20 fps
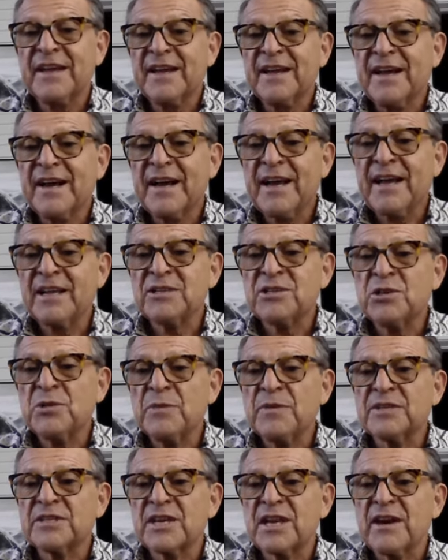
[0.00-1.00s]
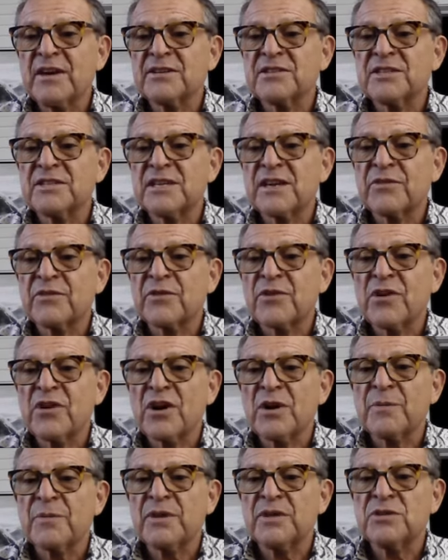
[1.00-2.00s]
I had 2 miscarriages after a
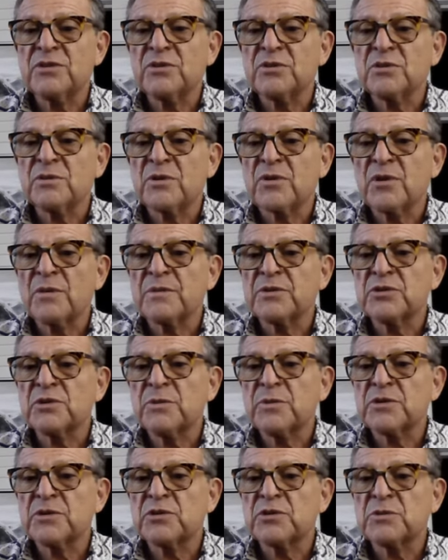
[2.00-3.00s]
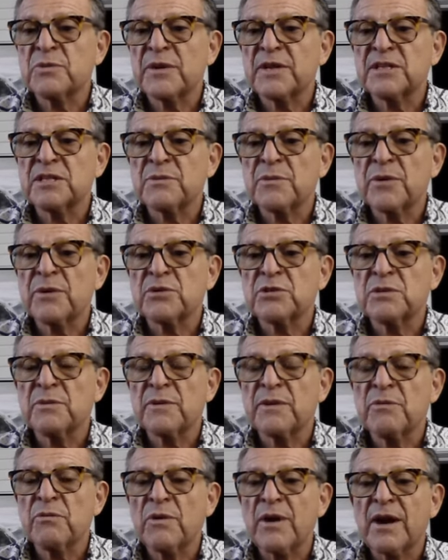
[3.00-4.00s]
heartbeat due to chromosome issues, but it's supposed to
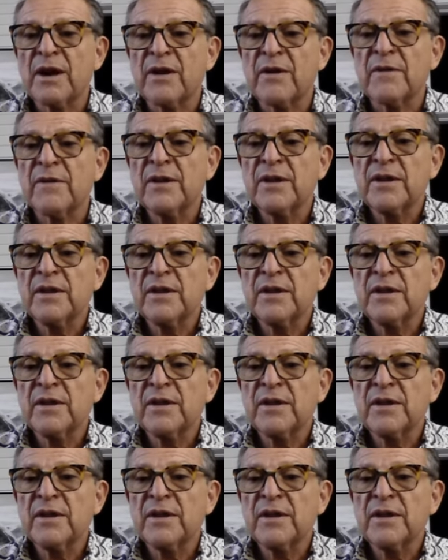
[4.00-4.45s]
be rare.